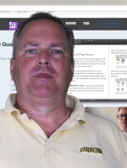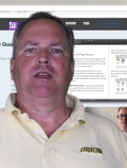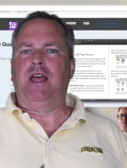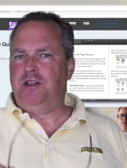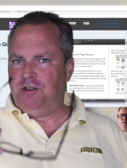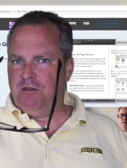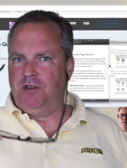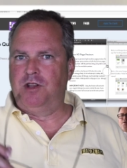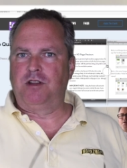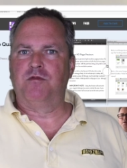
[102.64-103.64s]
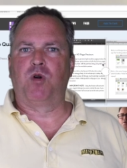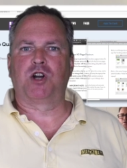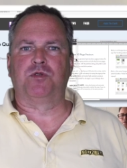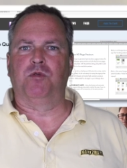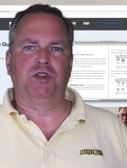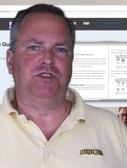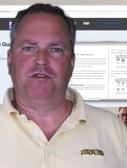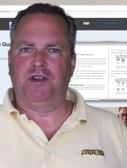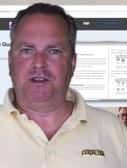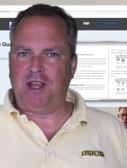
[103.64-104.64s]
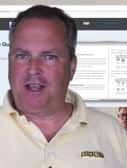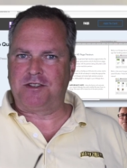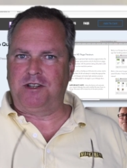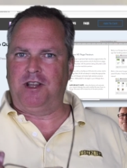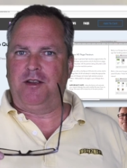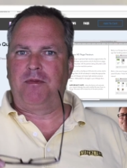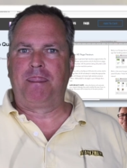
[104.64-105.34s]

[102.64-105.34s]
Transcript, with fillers: Thank you, David Dilling from Markzware. Wishing you a fantastic day.